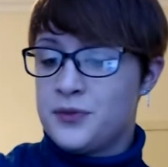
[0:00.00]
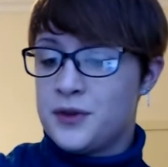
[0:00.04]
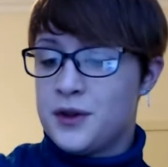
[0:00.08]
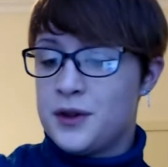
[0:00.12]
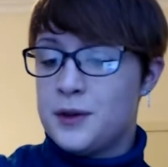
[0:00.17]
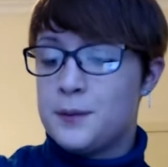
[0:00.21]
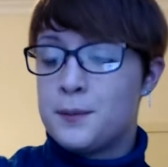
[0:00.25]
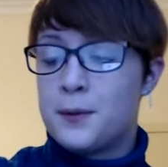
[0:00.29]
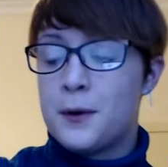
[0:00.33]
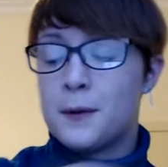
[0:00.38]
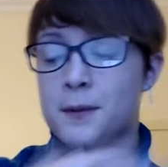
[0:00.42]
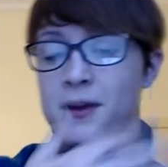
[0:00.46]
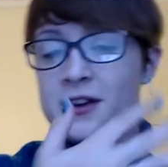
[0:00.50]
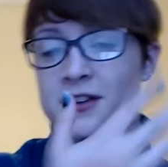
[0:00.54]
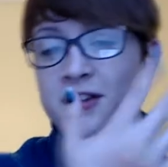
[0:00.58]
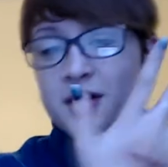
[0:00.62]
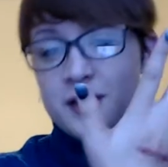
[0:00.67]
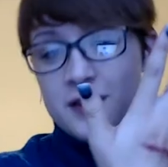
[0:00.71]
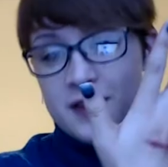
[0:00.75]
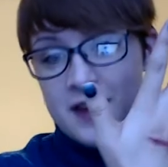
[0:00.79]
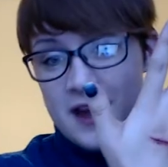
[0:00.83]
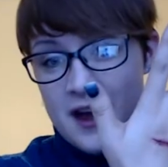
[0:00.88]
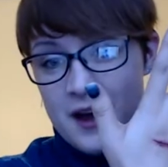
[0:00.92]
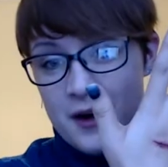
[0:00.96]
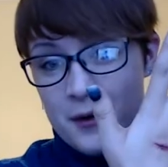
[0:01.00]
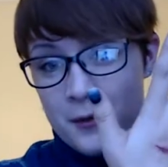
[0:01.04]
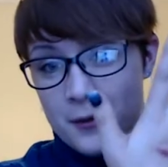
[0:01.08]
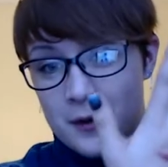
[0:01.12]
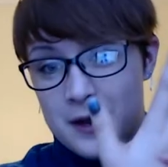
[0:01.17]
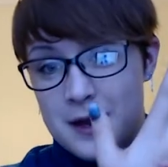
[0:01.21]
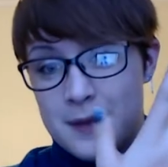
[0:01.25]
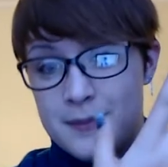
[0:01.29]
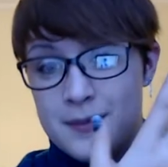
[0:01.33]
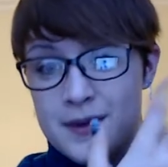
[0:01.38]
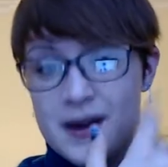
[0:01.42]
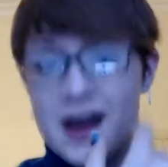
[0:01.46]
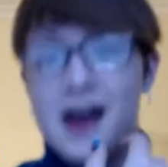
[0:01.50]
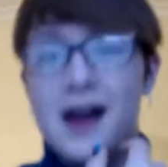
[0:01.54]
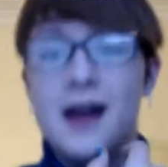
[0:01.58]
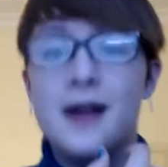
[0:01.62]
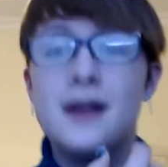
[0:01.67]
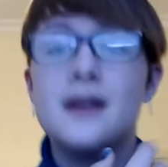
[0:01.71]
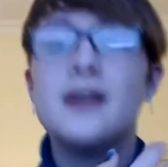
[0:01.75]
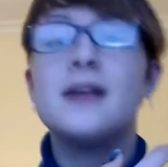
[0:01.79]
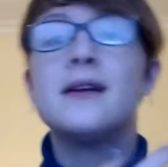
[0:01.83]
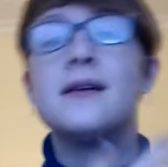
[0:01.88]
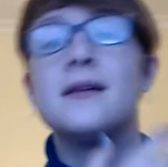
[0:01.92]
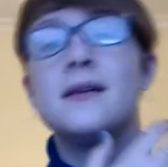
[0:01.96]
You'd probably do that a wee bit
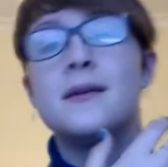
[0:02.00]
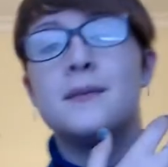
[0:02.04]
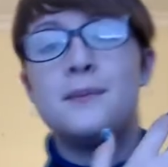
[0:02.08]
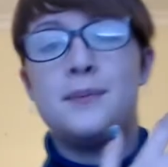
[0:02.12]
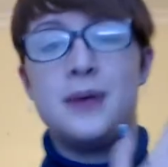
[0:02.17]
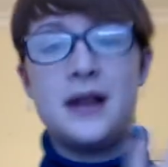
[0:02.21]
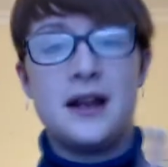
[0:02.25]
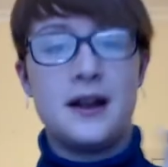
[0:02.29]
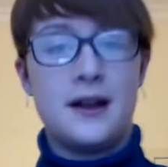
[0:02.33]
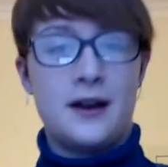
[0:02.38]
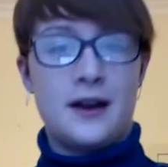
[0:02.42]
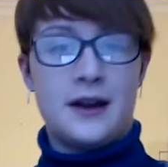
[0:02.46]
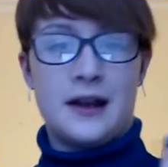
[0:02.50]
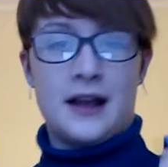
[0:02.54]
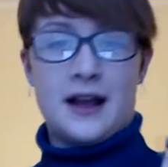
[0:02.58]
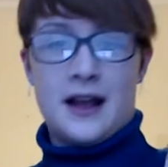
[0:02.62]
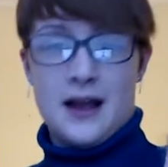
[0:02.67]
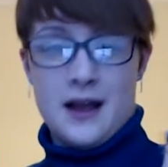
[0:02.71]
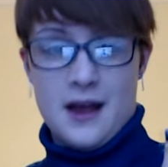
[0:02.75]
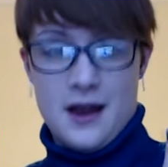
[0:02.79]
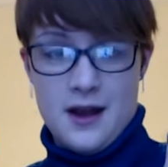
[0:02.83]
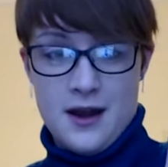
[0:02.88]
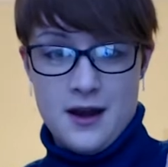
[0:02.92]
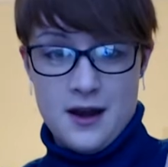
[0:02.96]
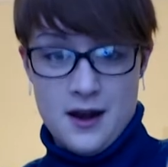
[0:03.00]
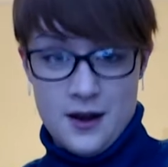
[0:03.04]
better in like a